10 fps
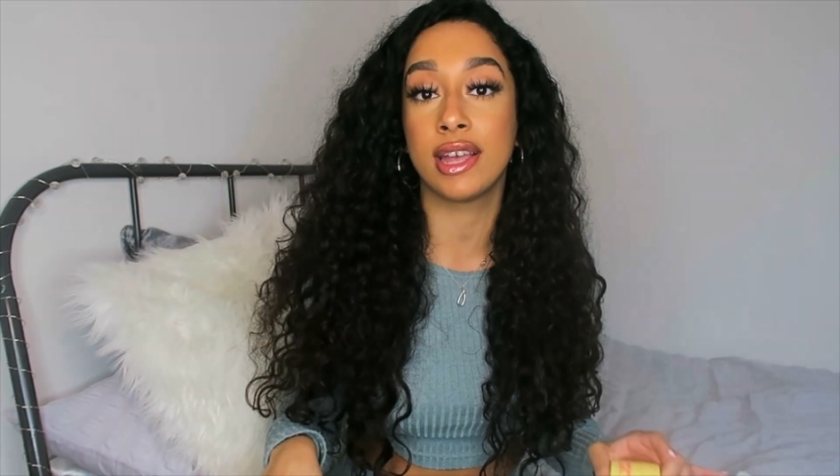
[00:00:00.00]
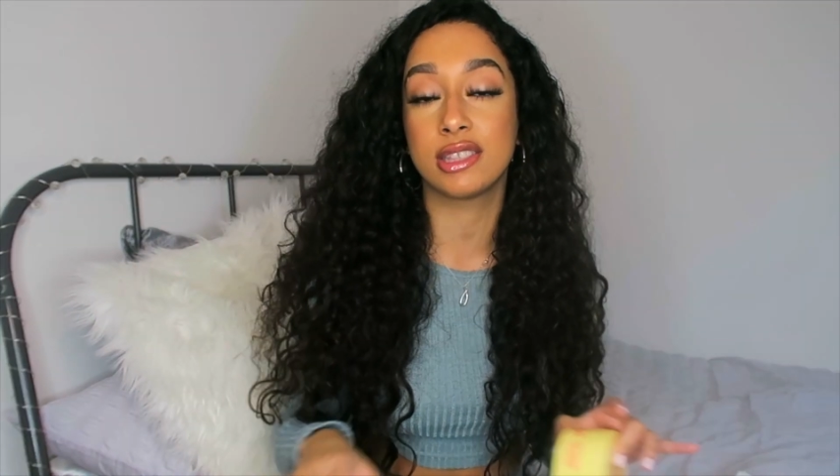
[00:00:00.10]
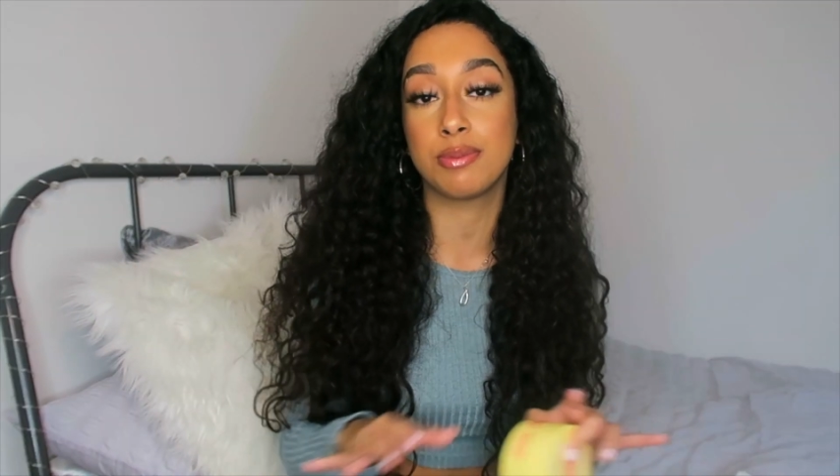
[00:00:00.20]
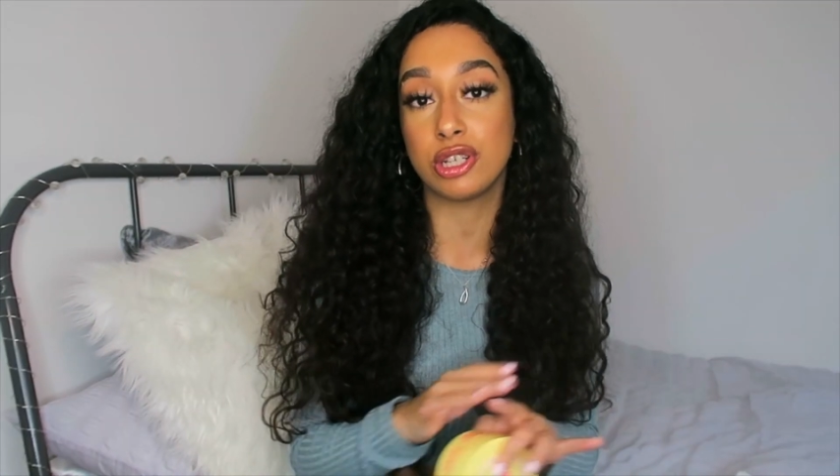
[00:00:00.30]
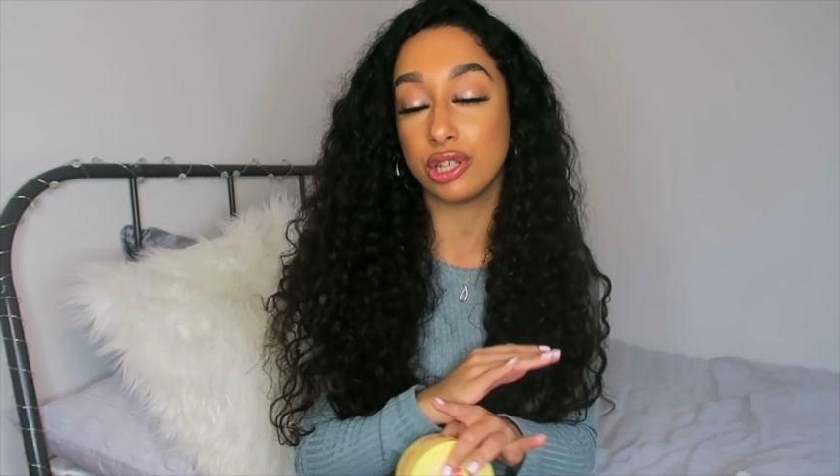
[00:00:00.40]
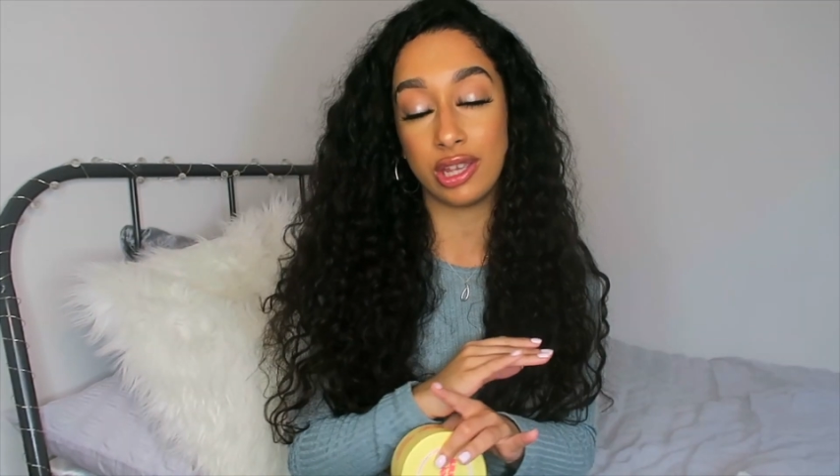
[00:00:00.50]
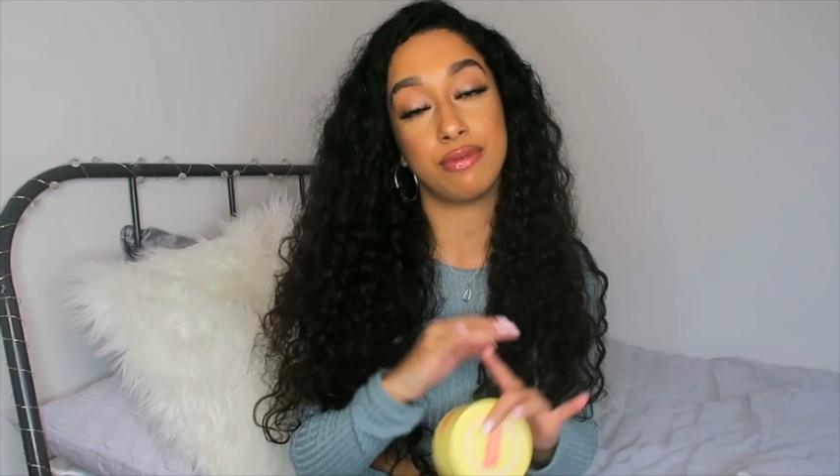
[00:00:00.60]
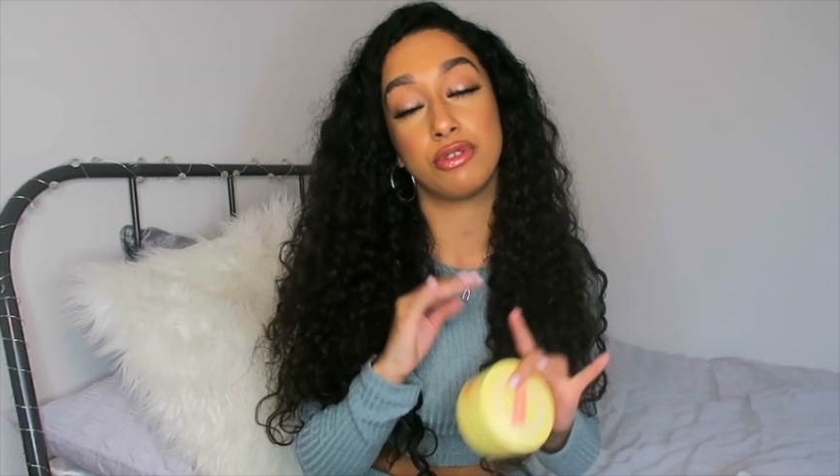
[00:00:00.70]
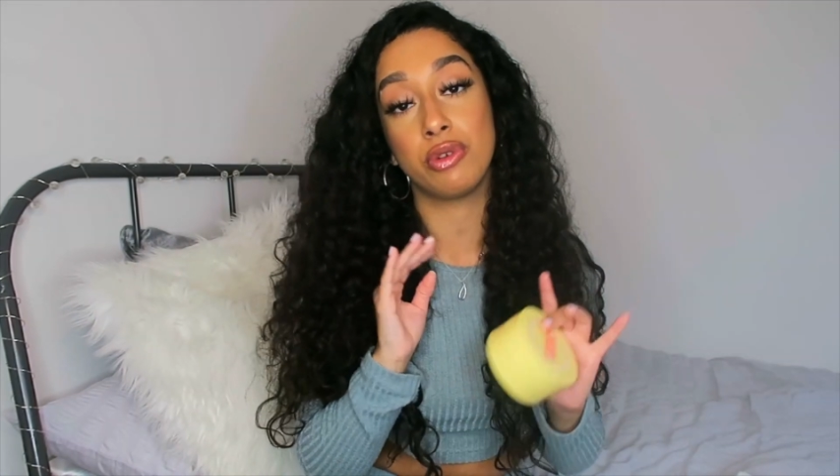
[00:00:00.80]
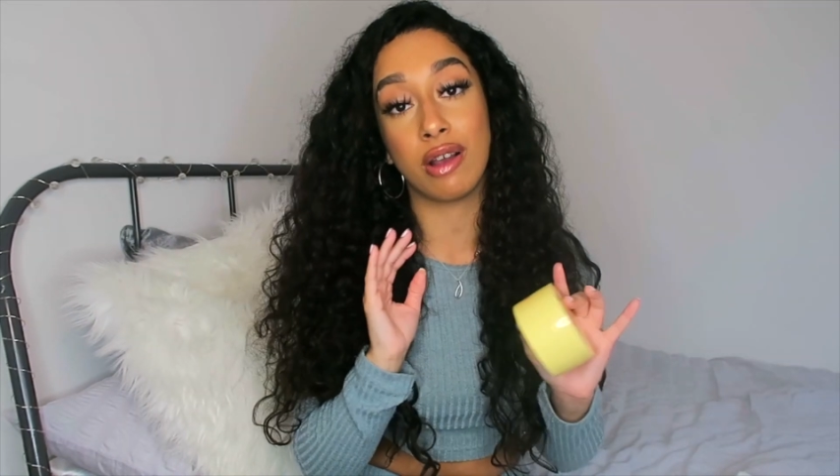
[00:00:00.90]
especially
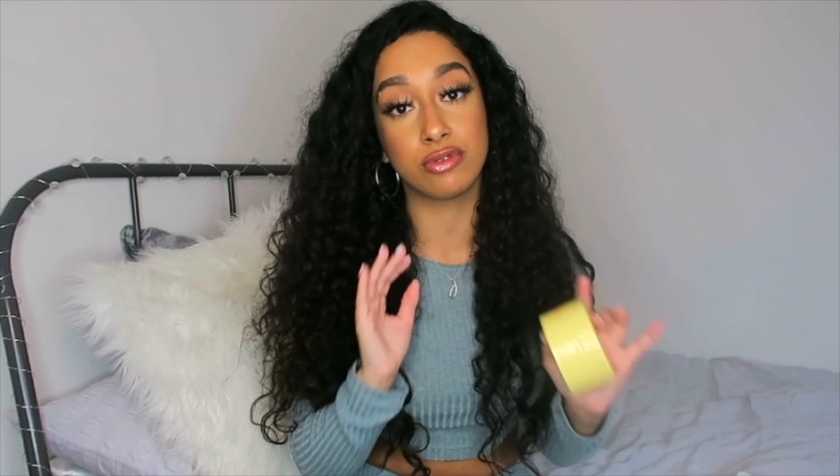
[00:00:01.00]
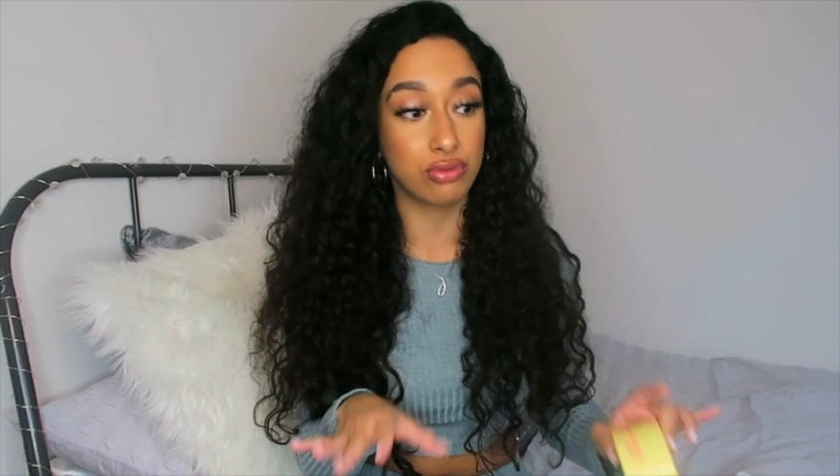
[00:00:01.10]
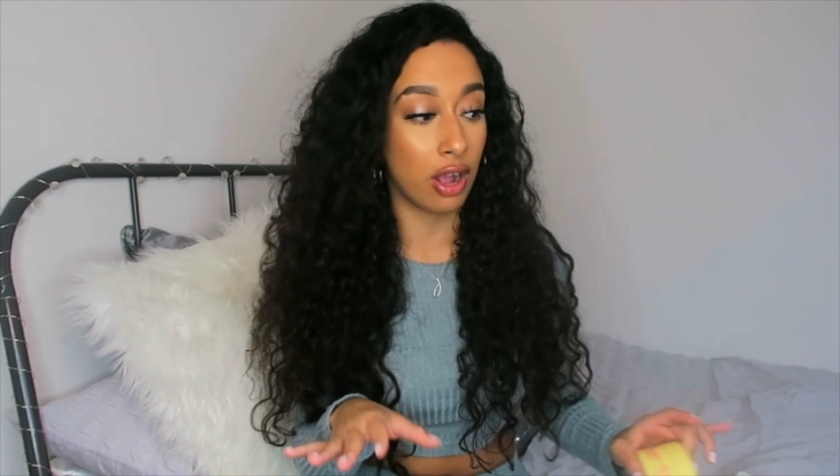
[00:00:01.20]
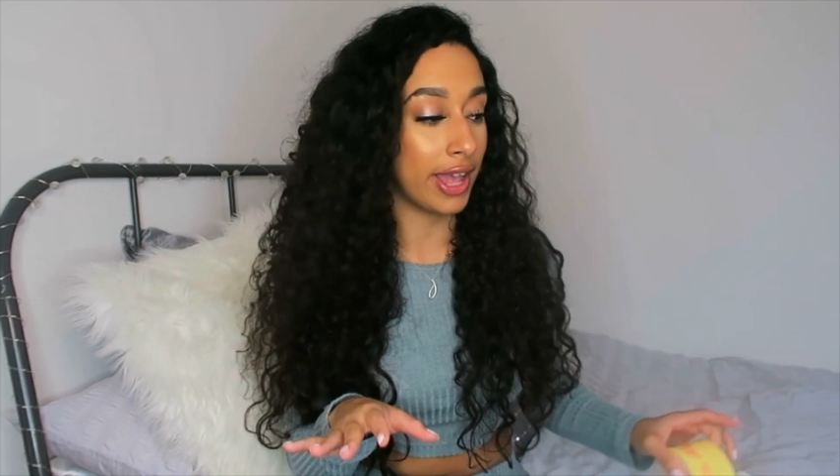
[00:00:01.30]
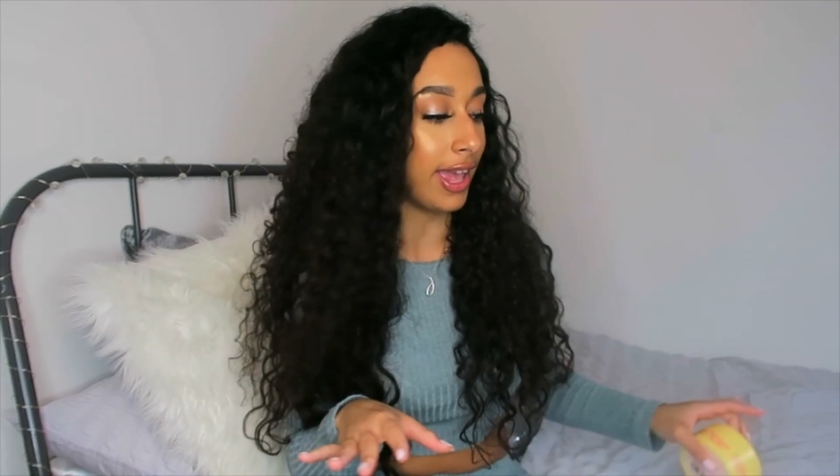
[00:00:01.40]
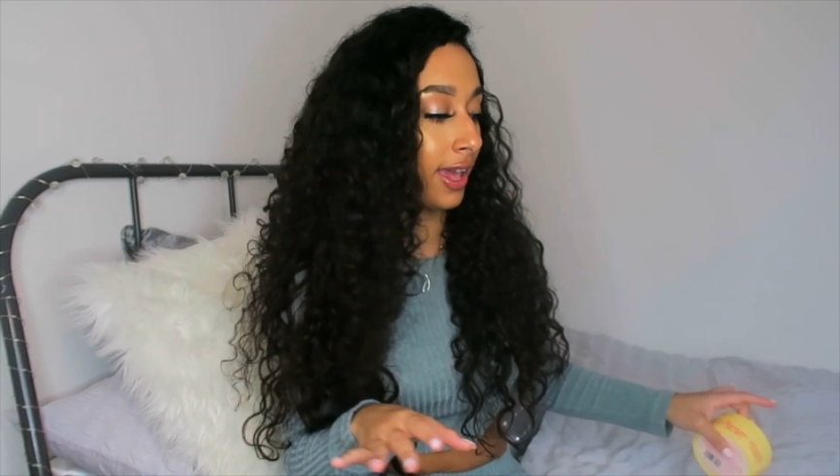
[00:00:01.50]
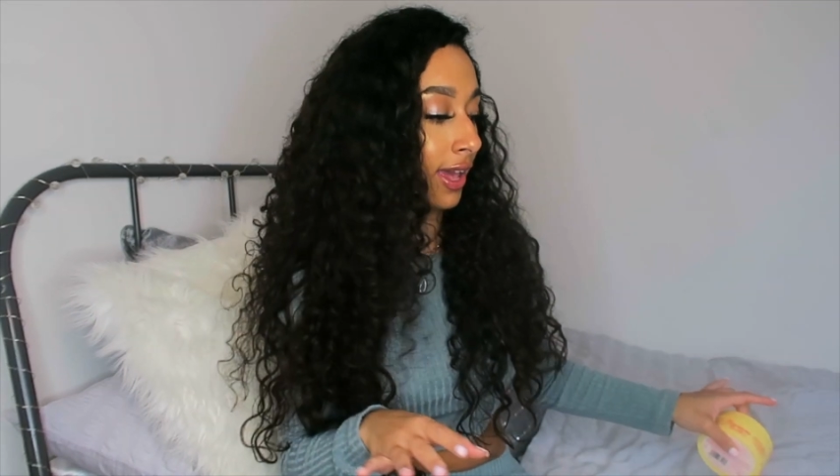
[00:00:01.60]
if you have dry hair.